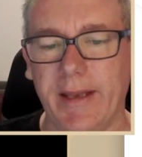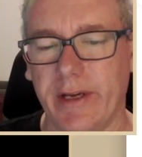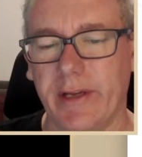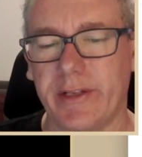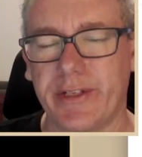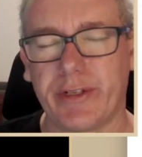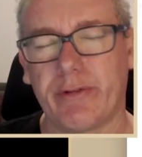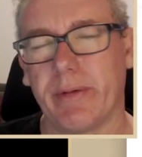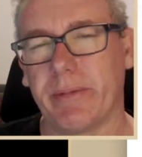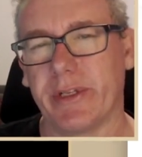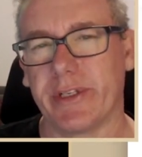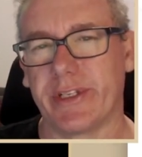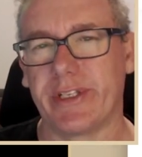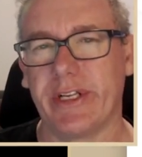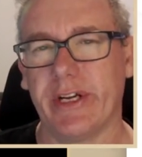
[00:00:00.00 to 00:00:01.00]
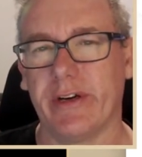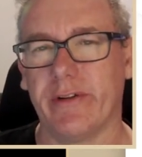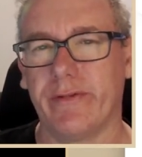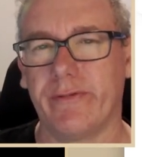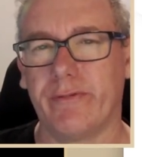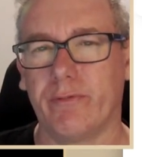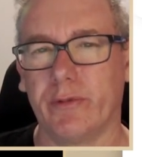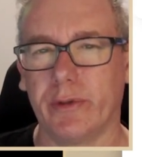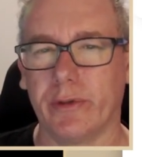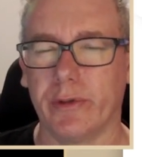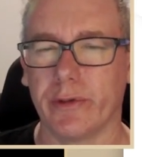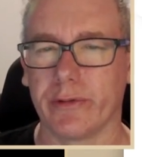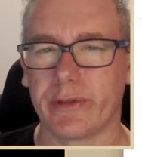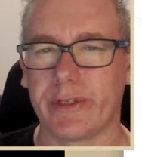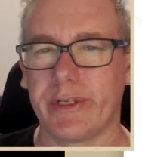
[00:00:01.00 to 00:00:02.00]
The script itself
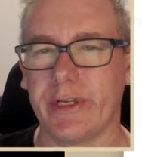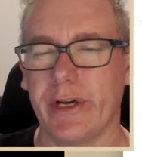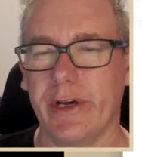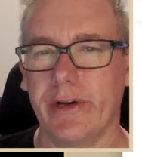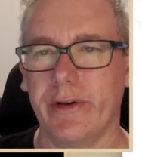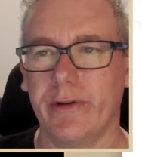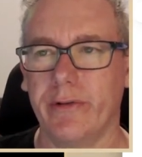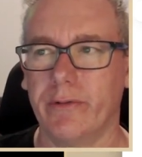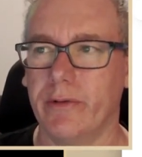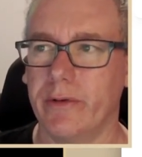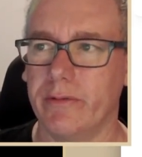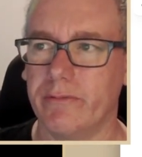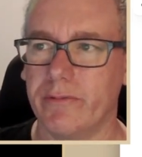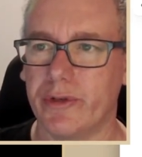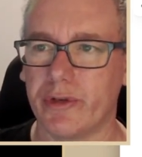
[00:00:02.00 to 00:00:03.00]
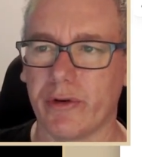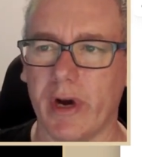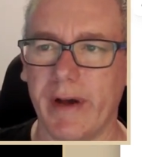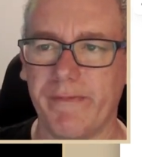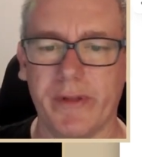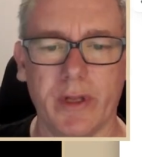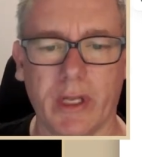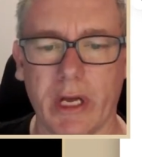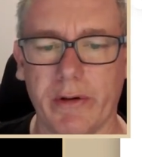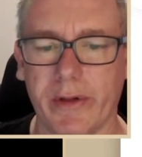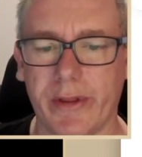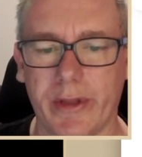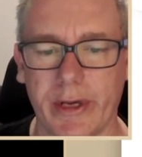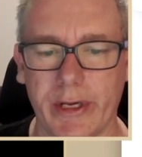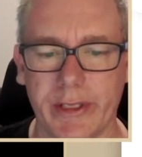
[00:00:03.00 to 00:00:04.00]
will also drive
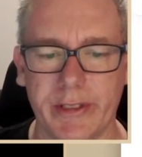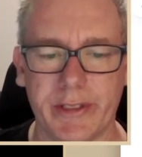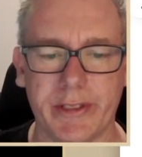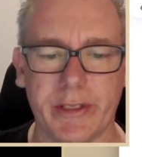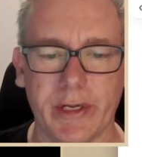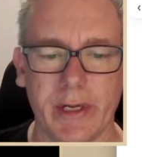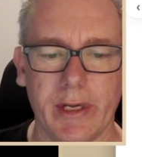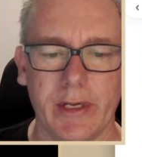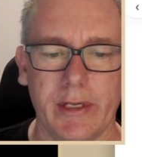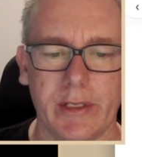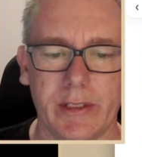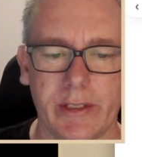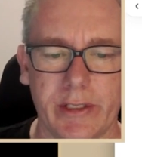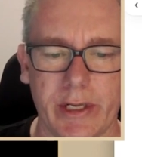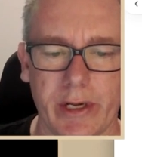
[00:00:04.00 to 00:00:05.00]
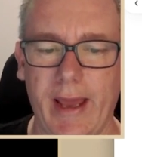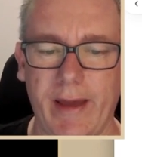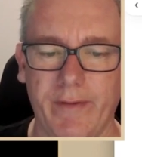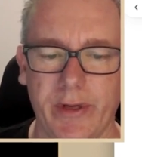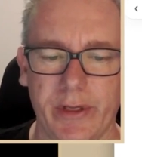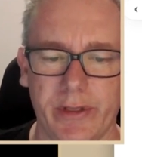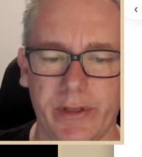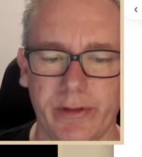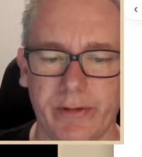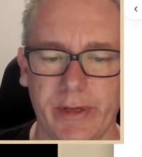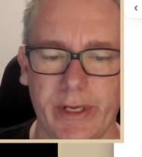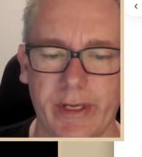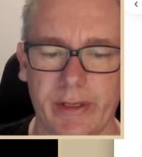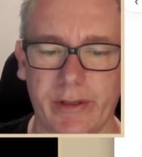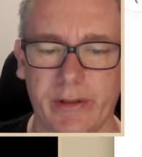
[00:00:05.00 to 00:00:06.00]
the lower thirds. Whenever you're
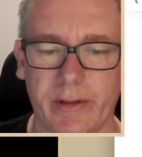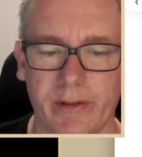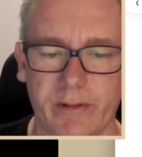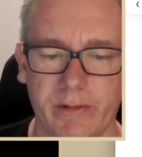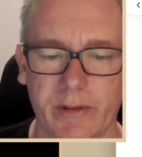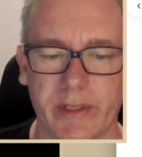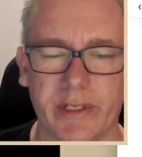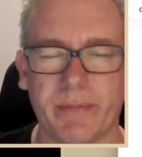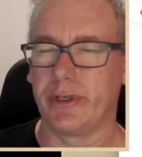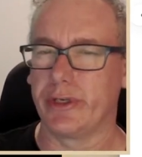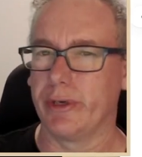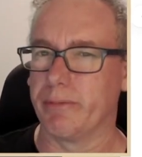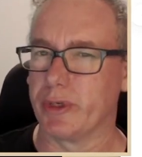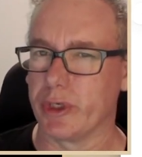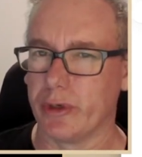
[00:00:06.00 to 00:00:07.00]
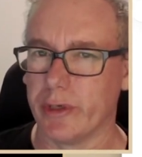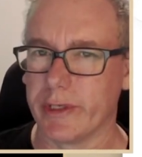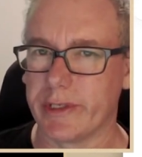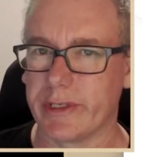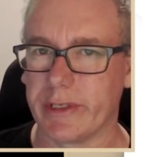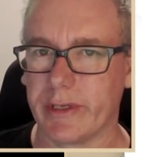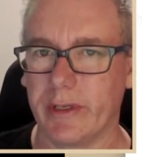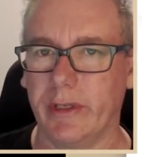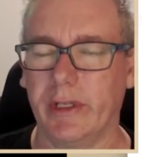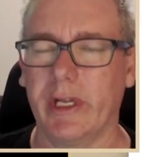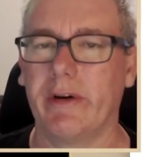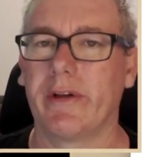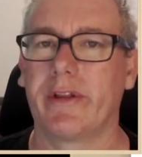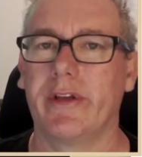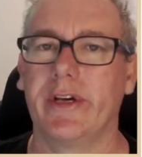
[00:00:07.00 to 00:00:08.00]
doing YouTube shorts,
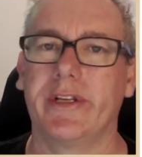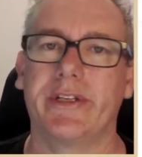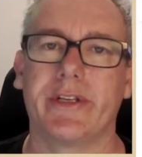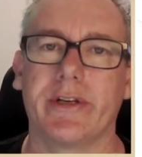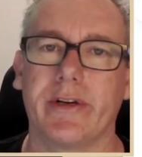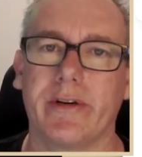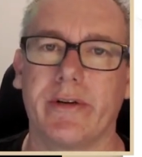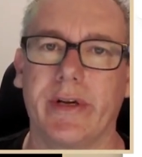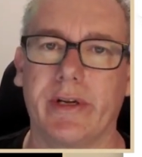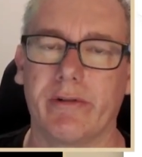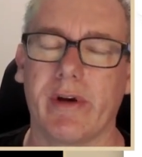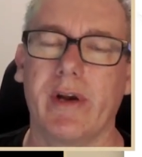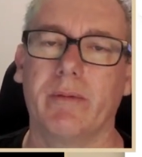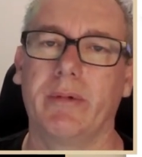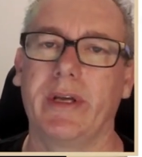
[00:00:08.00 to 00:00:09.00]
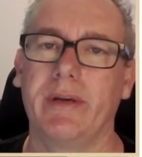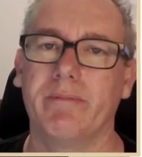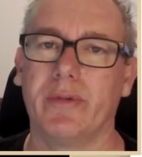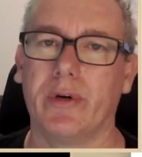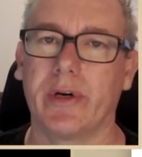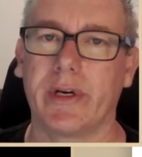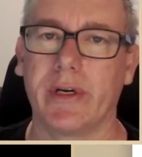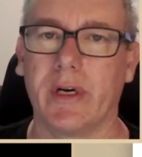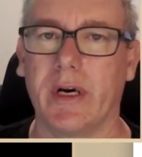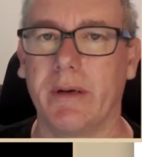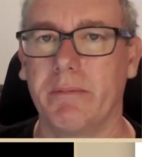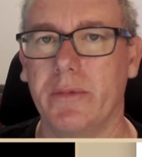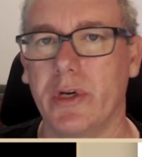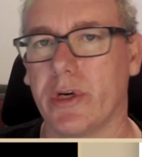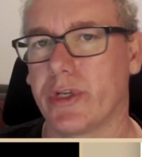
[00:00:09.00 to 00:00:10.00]
lower thirds are incredibly
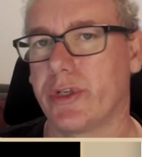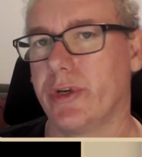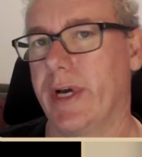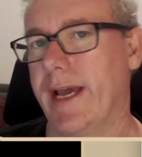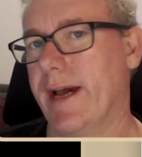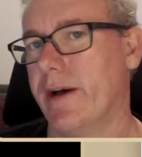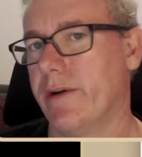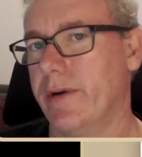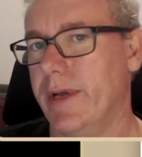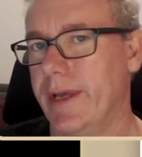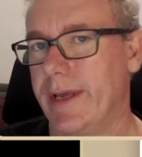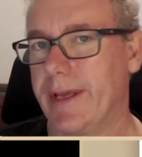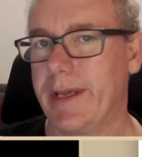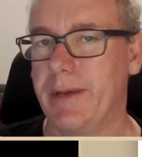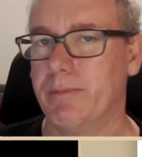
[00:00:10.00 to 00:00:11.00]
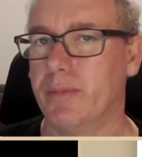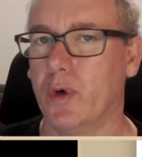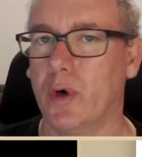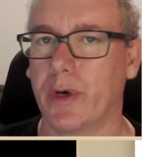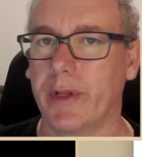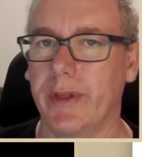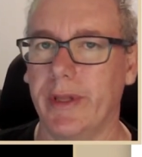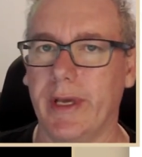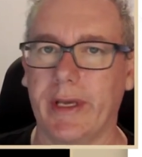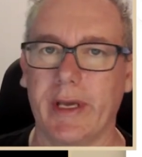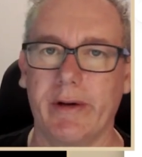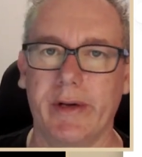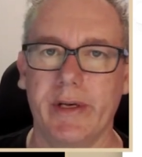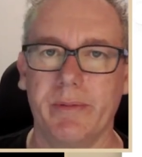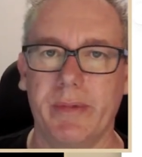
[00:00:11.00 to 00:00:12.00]
important. I'm not sure how
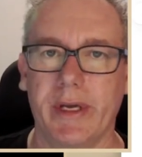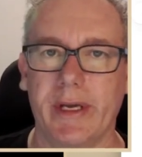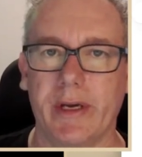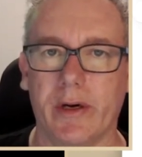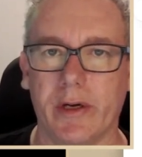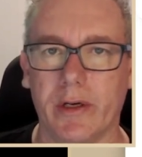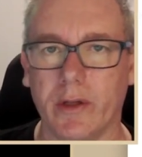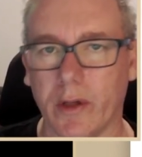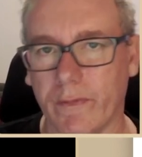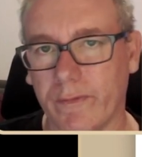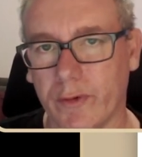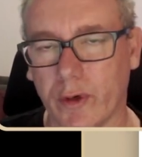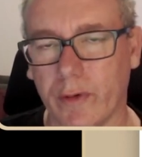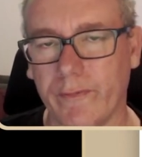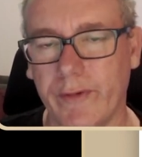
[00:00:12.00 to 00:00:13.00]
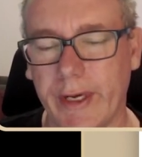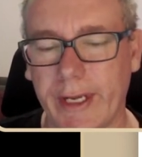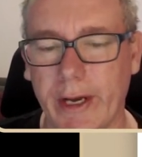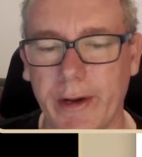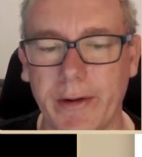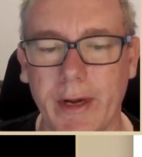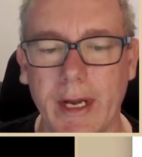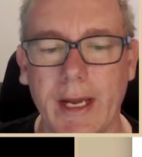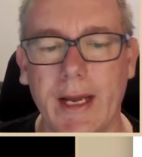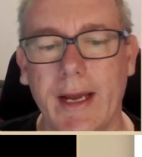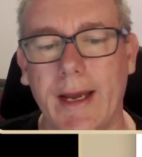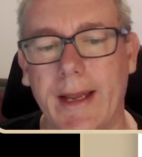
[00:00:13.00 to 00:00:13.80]
important they're going to be on a long form video.